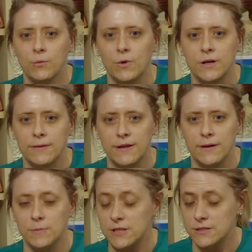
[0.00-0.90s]
One of
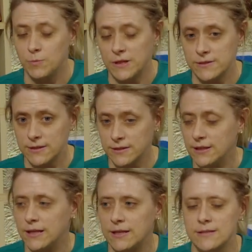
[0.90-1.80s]
them is basic
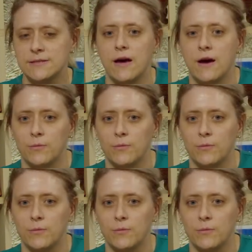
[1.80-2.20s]
needs.